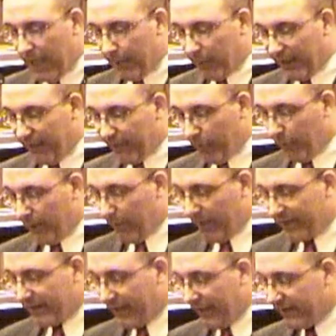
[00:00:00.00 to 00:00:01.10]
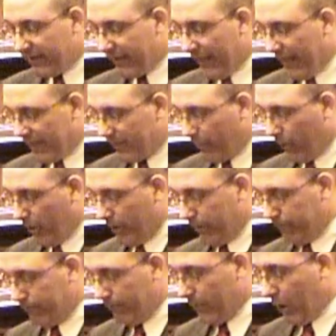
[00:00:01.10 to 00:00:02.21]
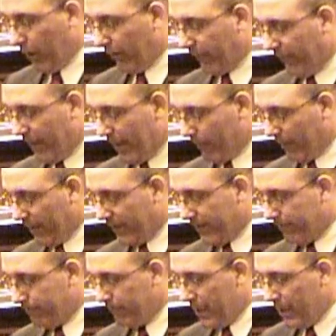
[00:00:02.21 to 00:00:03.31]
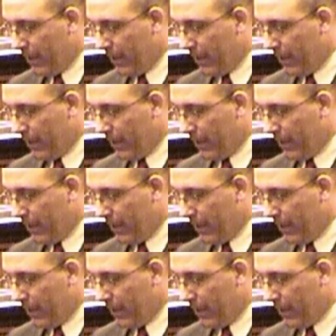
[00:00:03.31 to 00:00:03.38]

I believe that we must ease the tax burden on our families.